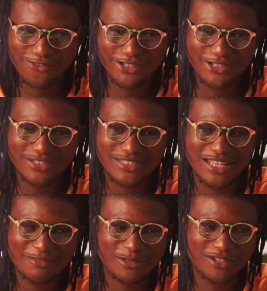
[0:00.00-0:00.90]
funny on
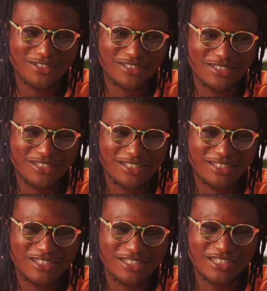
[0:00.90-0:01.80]
set because
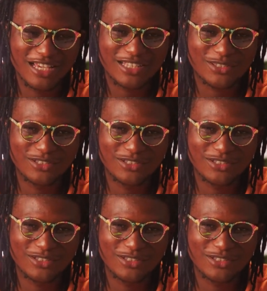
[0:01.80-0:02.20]
she had